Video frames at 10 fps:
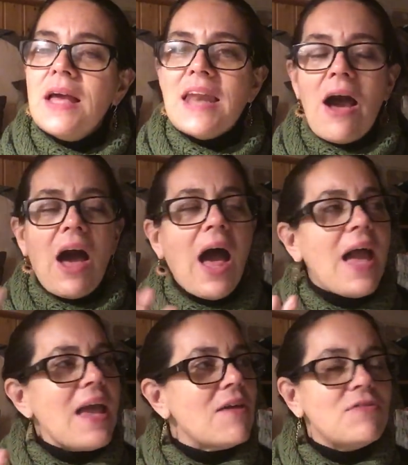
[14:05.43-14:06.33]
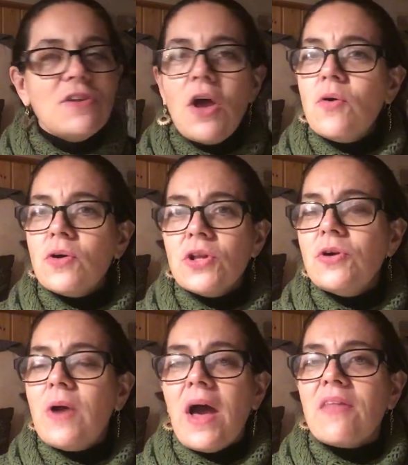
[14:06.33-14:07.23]
Now, I have no
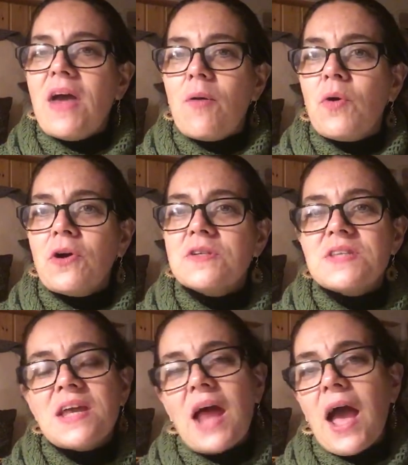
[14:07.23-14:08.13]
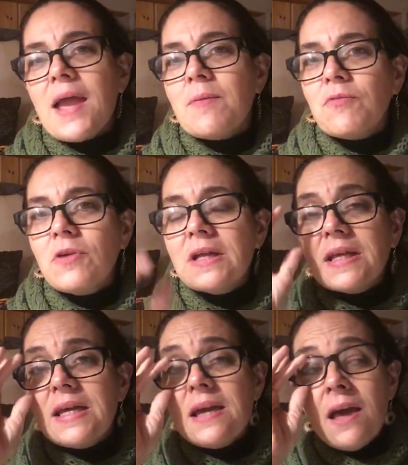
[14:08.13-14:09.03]
clue how that works, and I
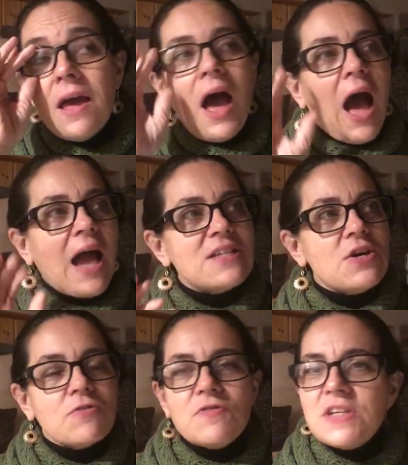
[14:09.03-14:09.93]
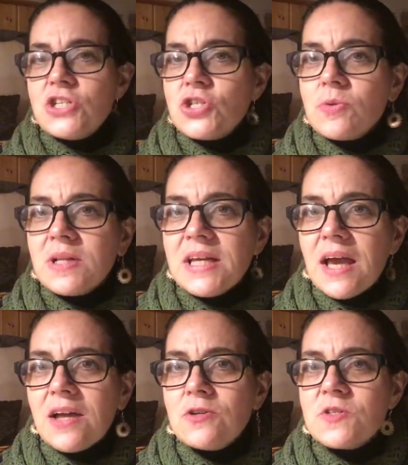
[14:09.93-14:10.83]
don't visually
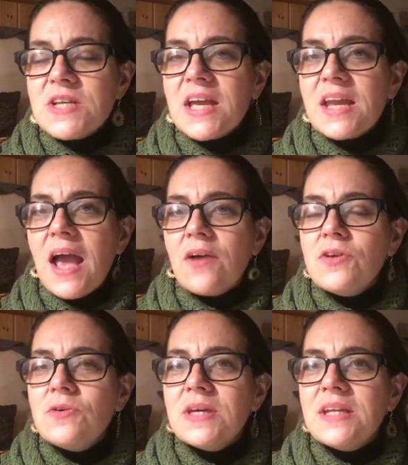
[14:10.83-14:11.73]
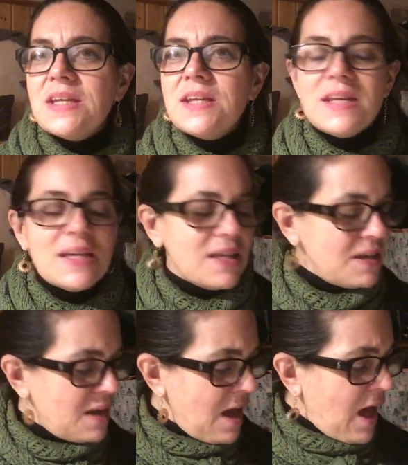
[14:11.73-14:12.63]
understand how you can knit it
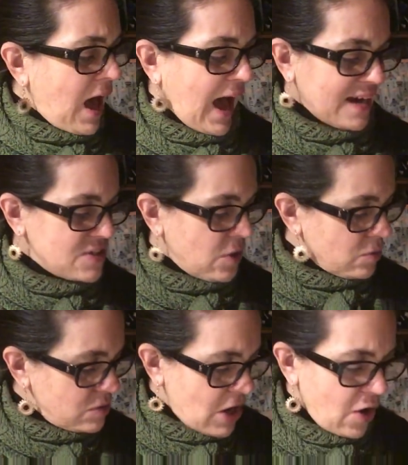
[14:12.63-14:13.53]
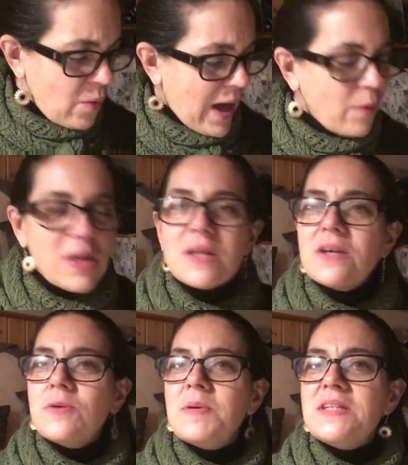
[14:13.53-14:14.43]
in. I don't know how it
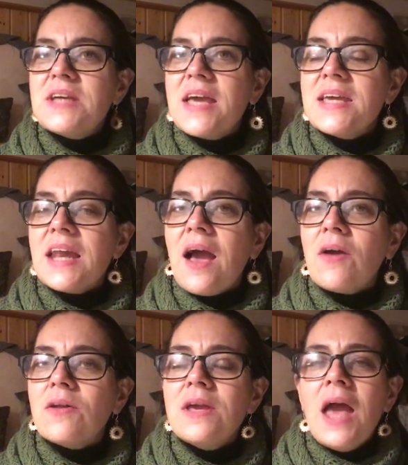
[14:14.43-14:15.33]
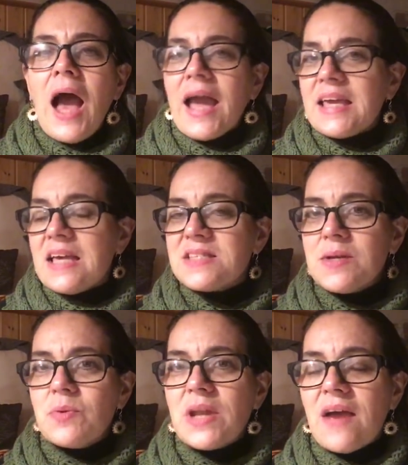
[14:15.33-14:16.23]
could be taken out. I guess
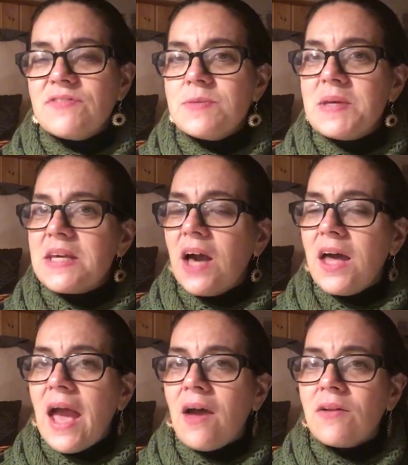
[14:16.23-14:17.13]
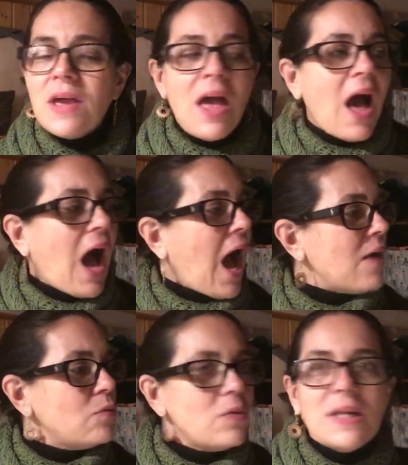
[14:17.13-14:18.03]
it would have to be cut out. I
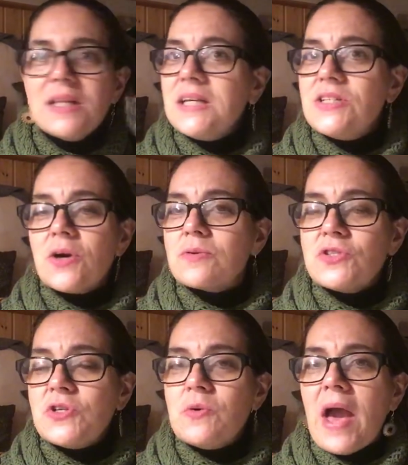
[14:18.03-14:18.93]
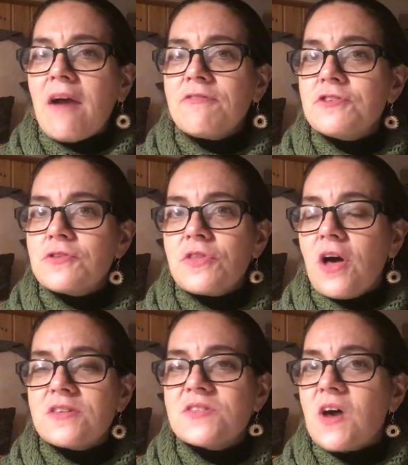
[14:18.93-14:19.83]
really don't do
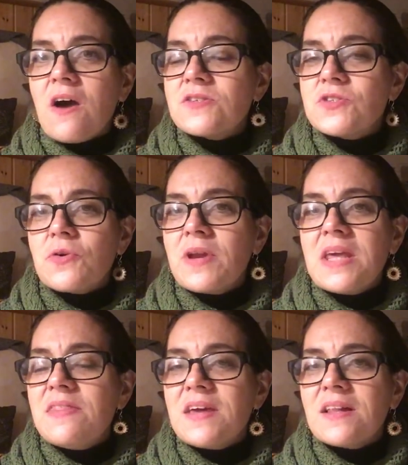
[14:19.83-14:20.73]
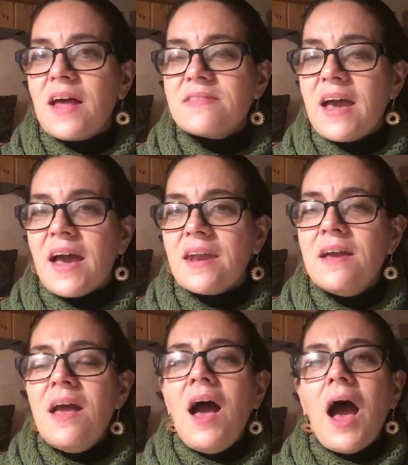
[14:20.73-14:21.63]
afterthought socks or anything like that.
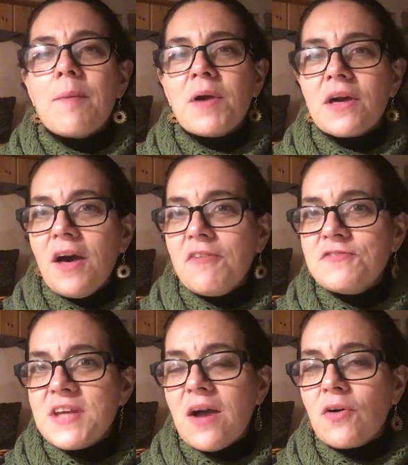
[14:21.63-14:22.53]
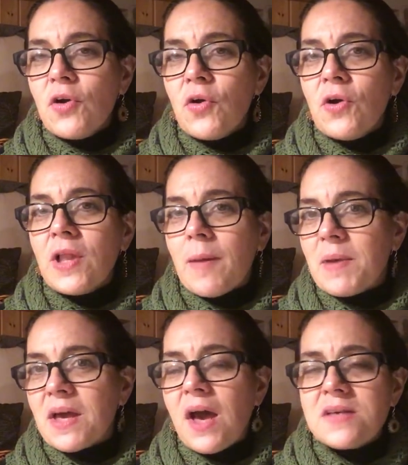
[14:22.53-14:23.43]
I'm a cuff down girl. I'm
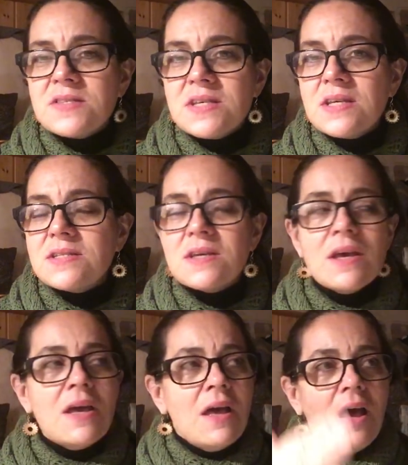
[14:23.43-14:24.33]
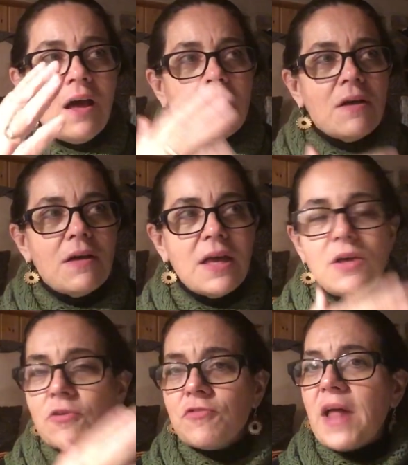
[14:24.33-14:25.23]
a gusset, a
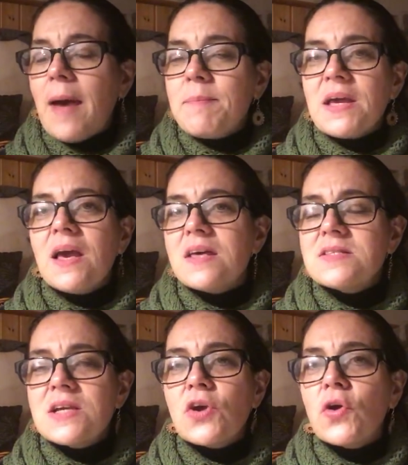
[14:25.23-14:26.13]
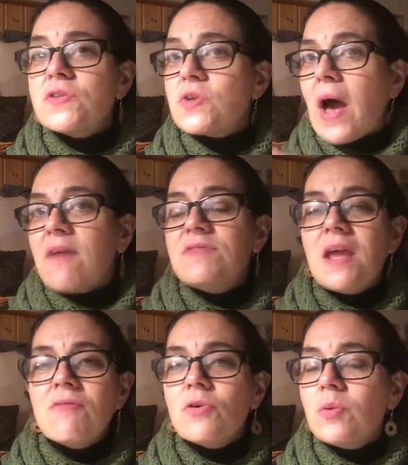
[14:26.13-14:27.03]
heel flap and gusset girl, so I've
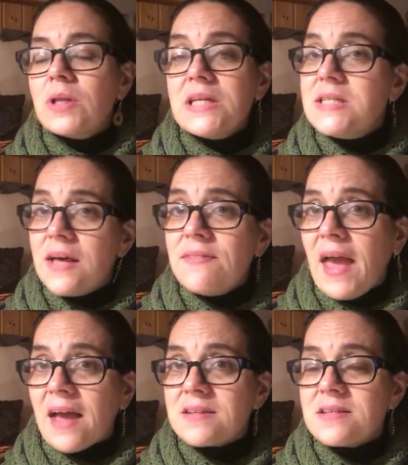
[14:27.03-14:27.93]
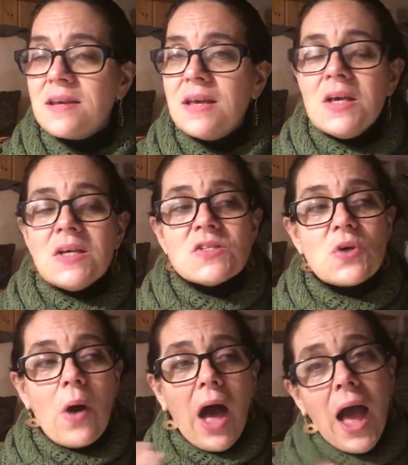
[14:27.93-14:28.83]
never really done that.
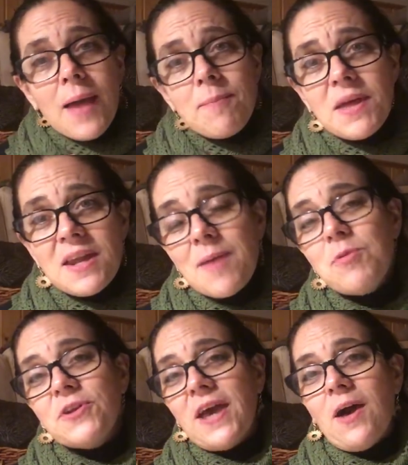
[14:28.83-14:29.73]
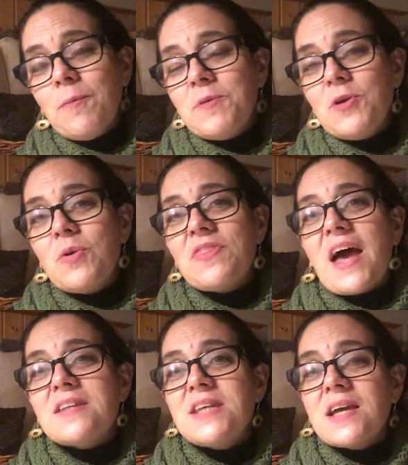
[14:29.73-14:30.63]
So I'm unable to help you with
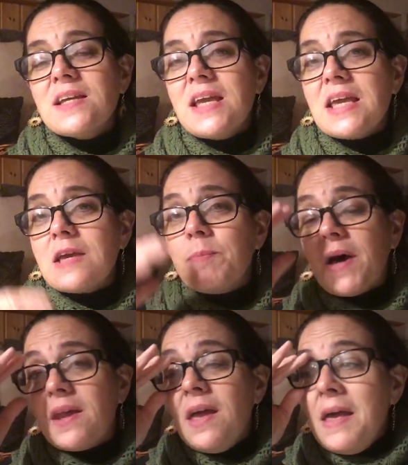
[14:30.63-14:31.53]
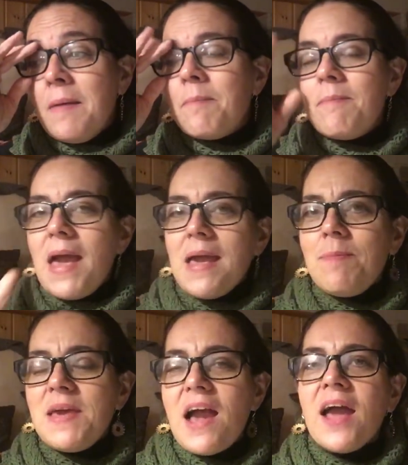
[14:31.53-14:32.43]
that technique, but
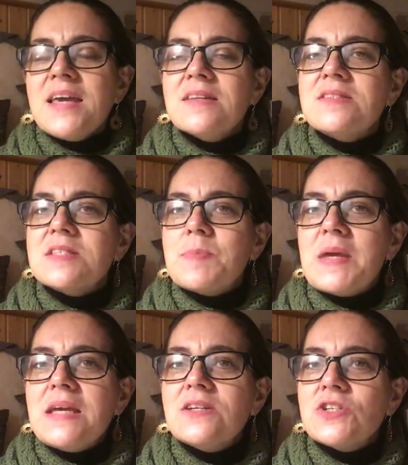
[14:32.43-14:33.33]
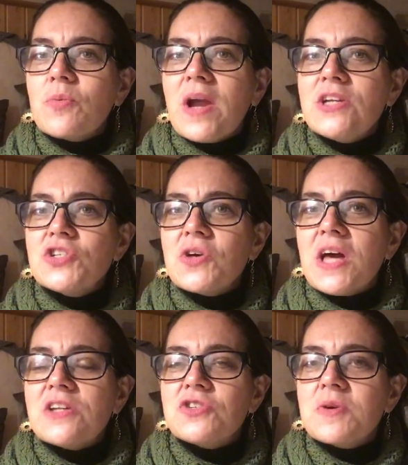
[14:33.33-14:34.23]
maybe I can speak to Rachel
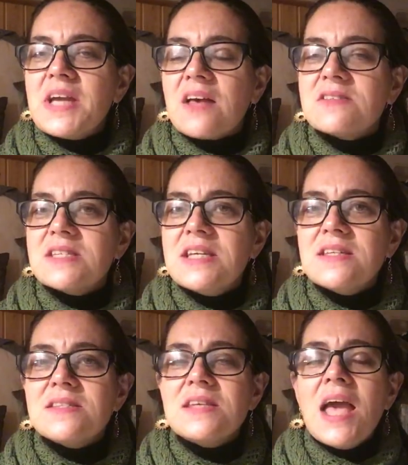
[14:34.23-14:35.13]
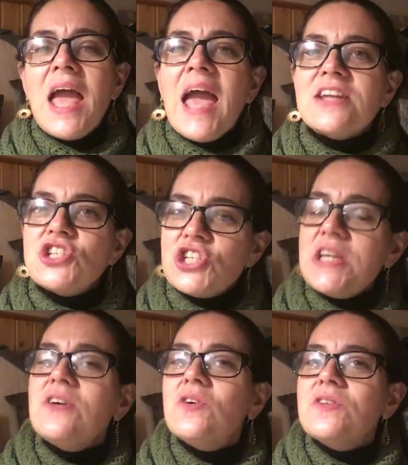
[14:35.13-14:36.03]
at Treehouse Knits and
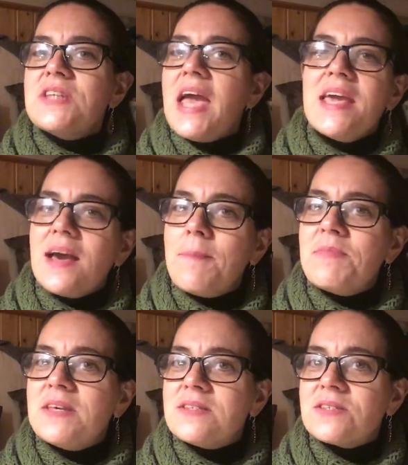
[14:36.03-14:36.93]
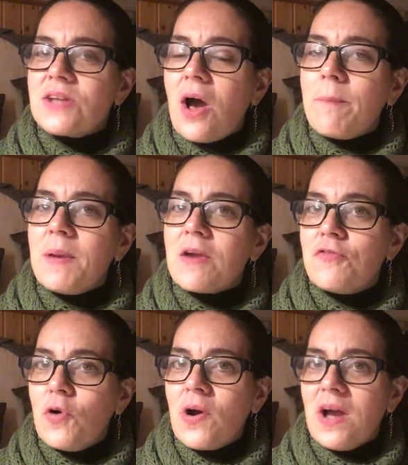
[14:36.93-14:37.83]
she could take up this topic
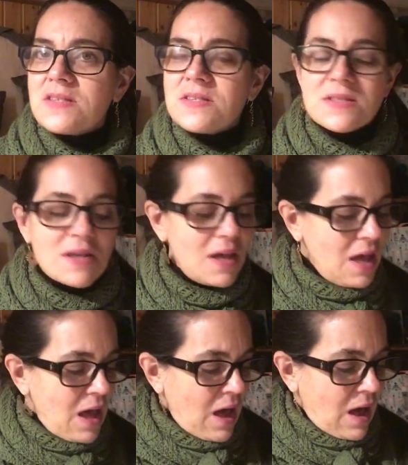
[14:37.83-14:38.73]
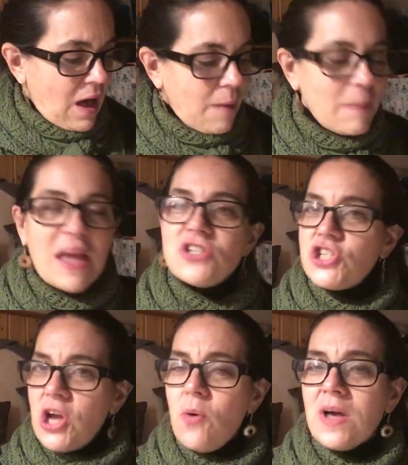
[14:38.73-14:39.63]
for us and
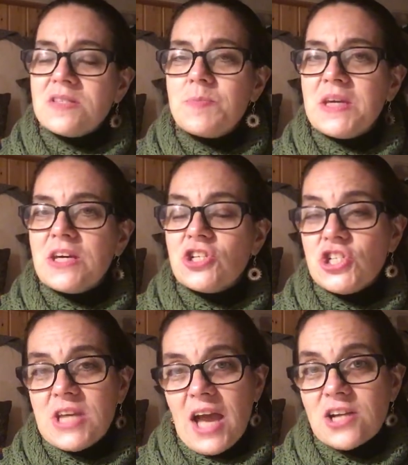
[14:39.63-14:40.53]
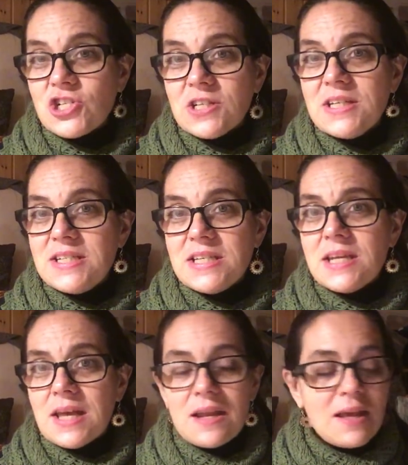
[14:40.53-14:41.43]
show us, because she actually did
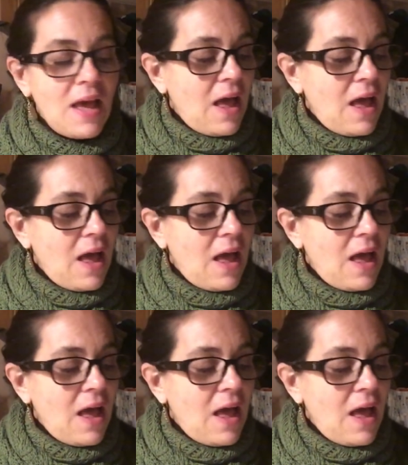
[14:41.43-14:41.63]
it.